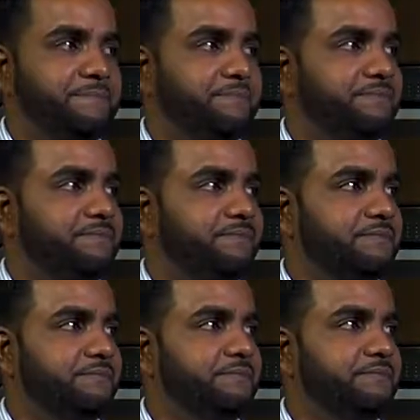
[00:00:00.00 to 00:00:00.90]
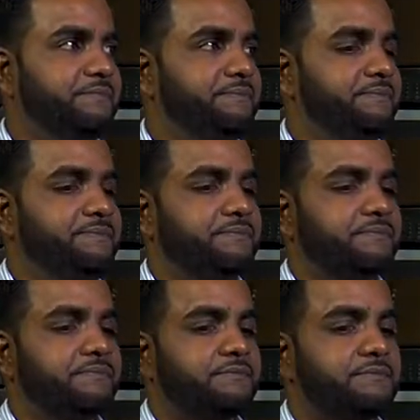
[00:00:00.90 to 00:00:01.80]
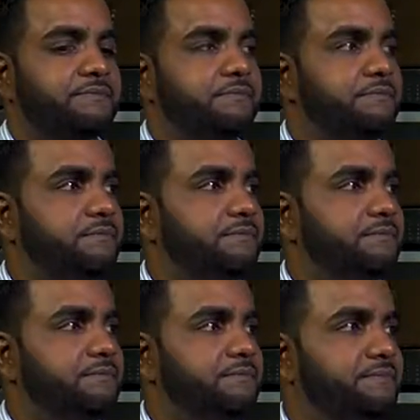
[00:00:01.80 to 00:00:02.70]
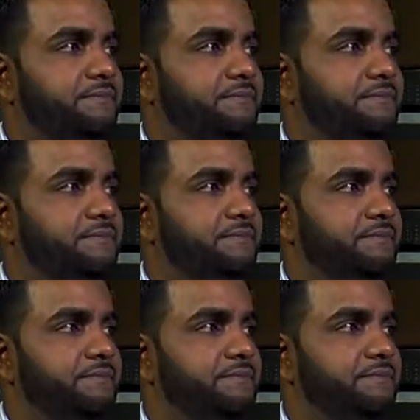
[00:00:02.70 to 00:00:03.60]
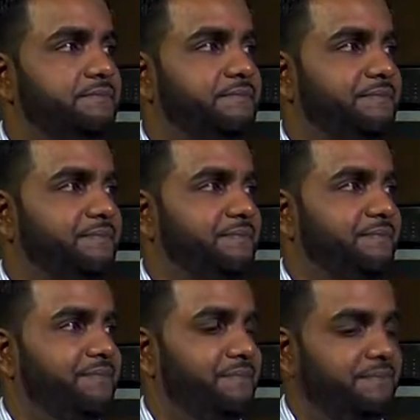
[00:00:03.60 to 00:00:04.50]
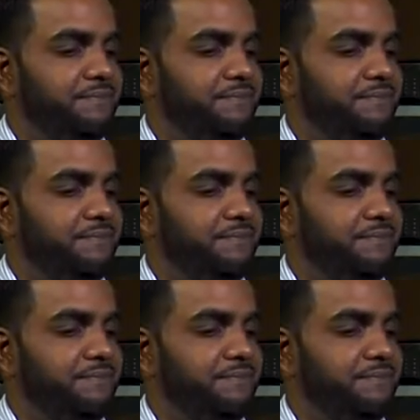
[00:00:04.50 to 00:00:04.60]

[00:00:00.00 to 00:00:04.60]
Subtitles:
The person shown says nothing.